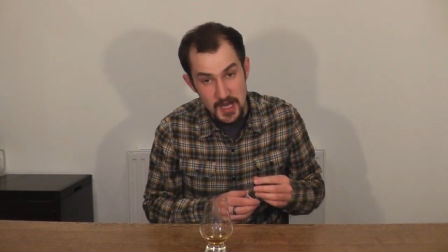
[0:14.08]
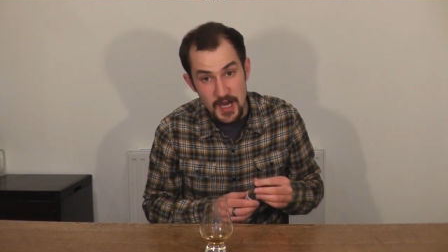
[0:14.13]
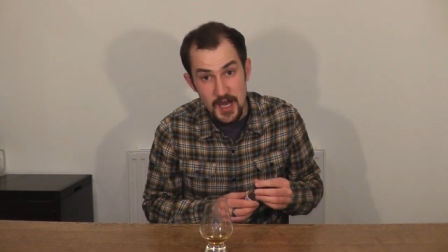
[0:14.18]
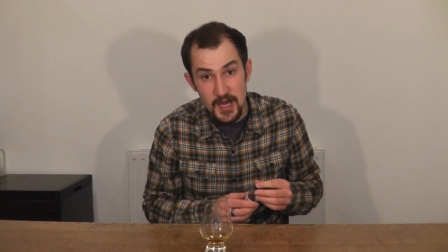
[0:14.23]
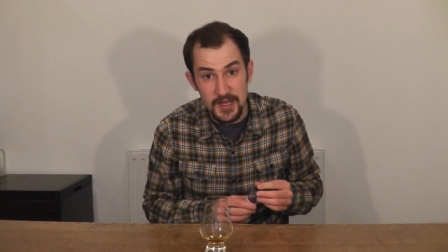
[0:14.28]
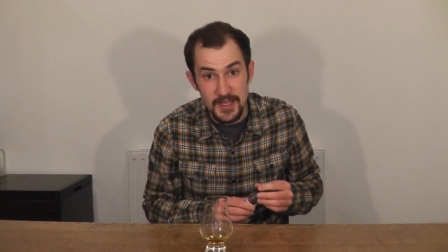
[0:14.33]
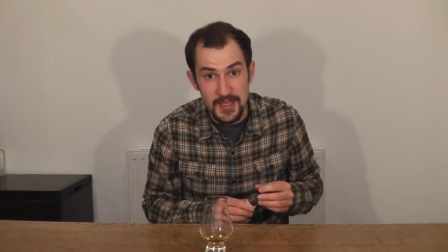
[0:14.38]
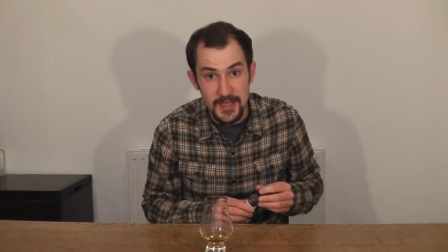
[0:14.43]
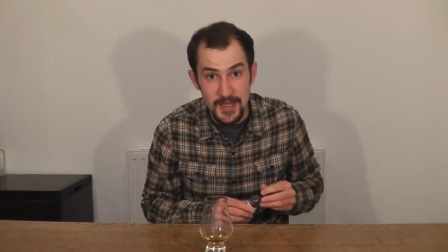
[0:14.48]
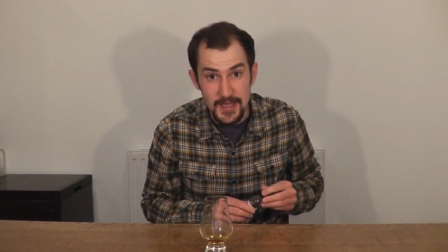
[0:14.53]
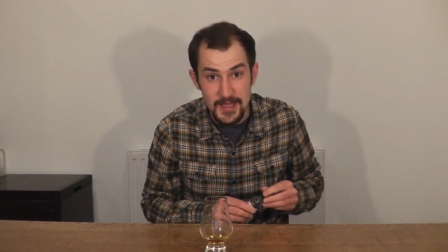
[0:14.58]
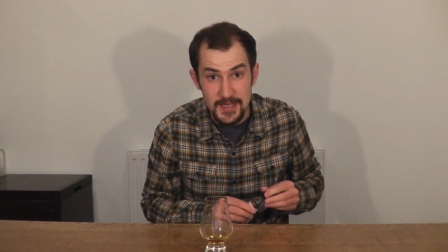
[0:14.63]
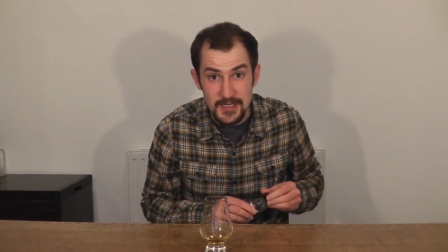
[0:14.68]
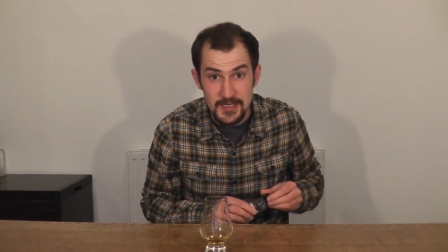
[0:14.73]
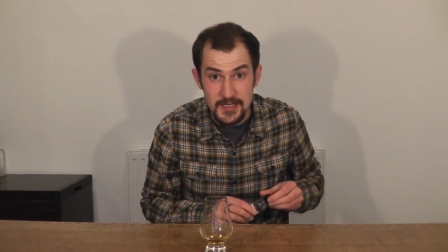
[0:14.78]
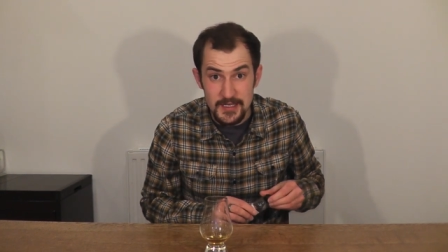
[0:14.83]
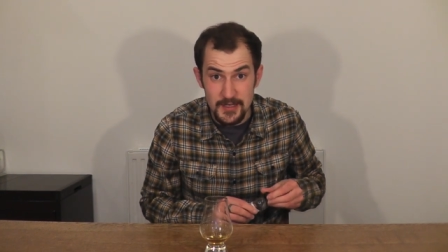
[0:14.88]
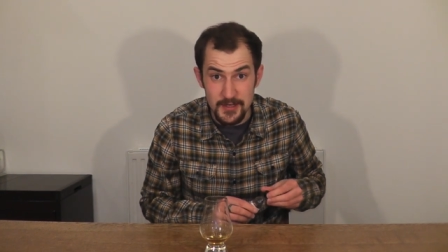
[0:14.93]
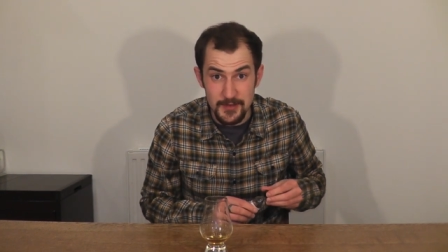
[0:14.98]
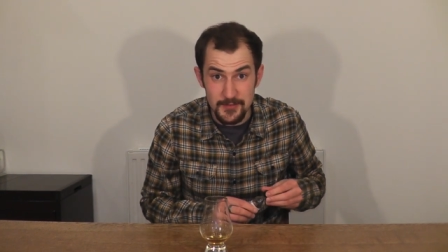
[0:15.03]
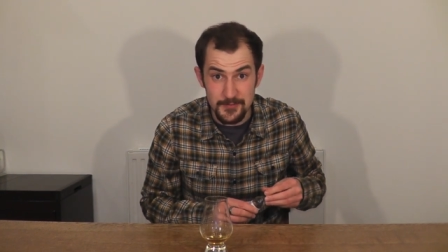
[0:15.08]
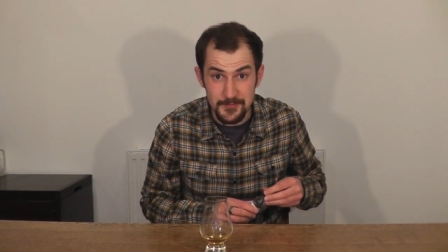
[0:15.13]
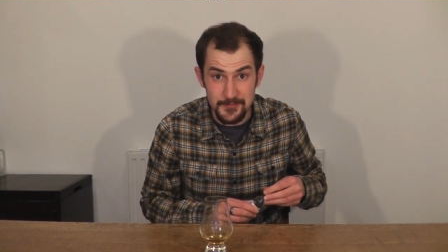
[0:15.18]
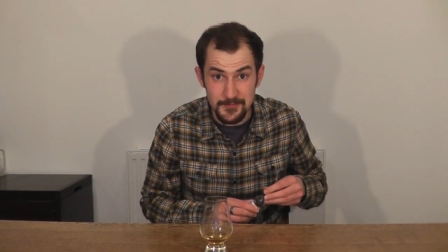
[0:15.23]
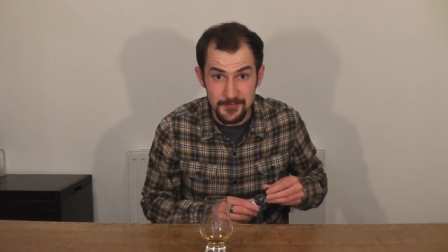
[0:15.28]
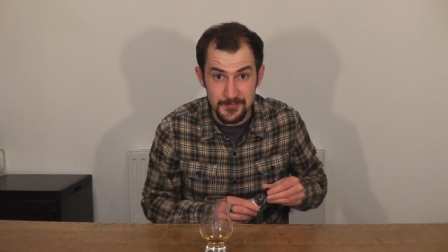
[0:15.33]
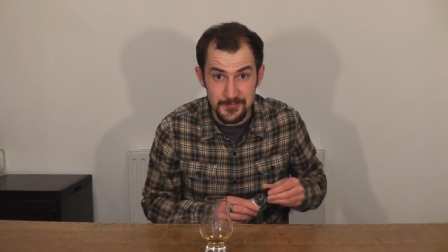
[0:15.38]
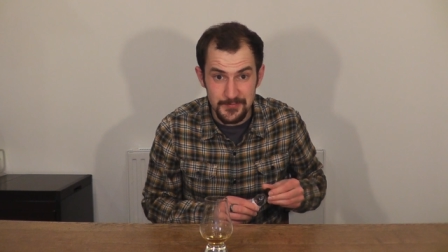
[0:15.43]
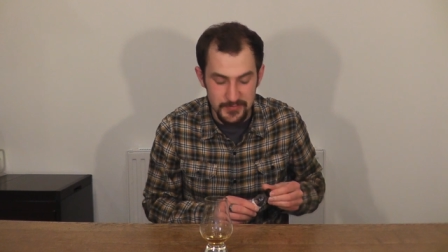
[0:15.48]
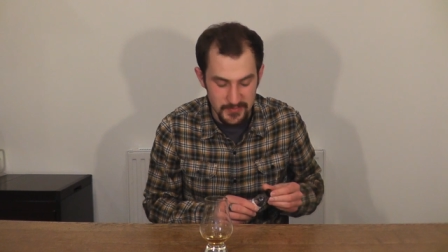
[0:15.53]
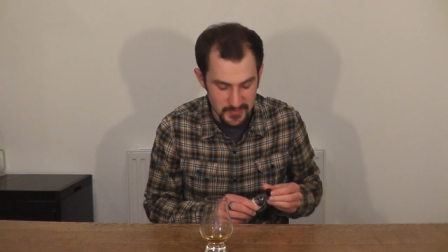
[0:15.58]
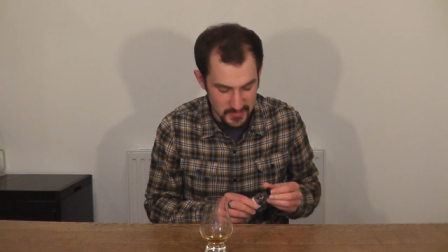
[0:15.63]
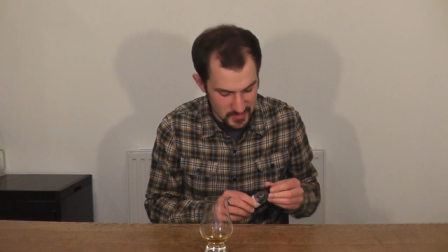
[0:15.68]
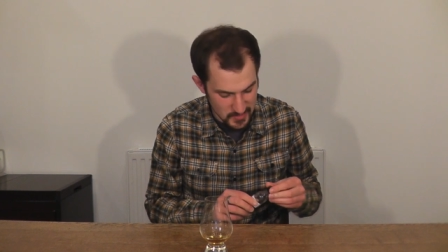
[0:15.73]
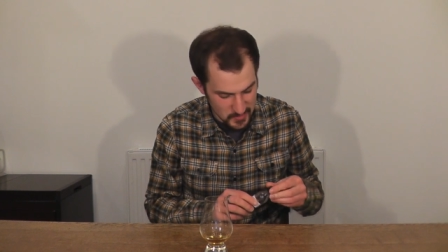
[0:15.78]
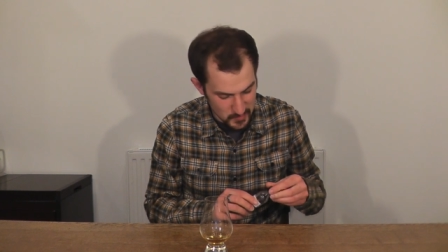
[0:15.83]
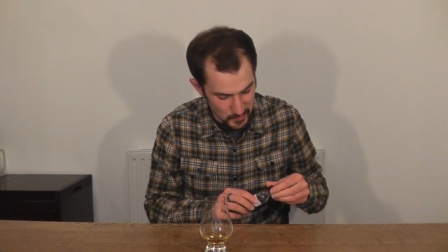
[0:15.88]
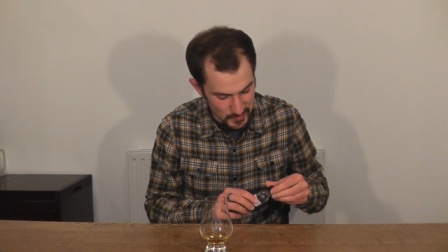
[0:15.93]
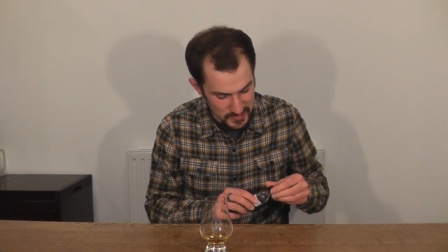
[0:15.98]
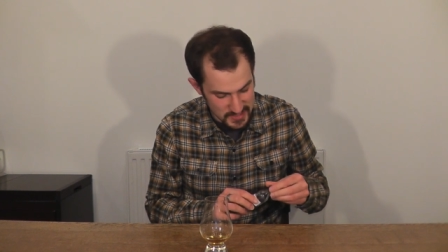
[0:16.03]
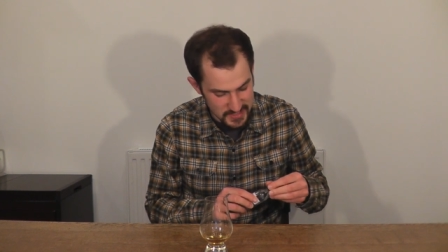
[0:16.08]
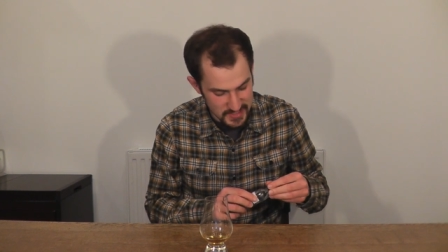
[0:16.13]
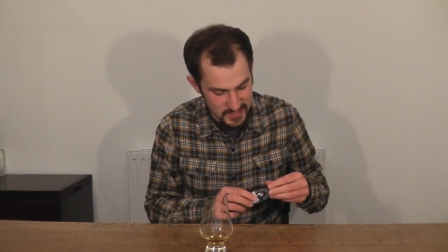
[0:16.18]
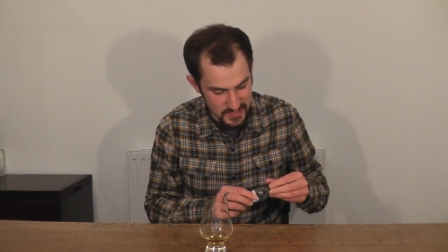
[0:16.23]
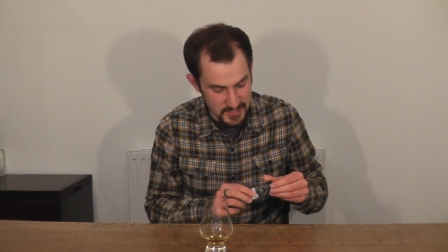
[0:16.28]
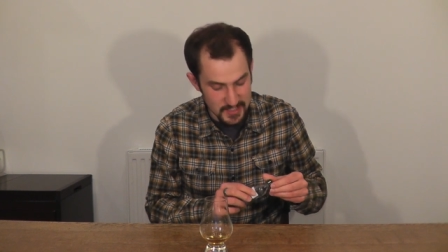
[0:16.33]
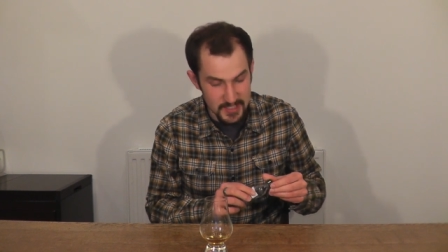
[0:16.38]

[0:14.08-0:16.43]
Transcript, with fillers: an Indian whiskey,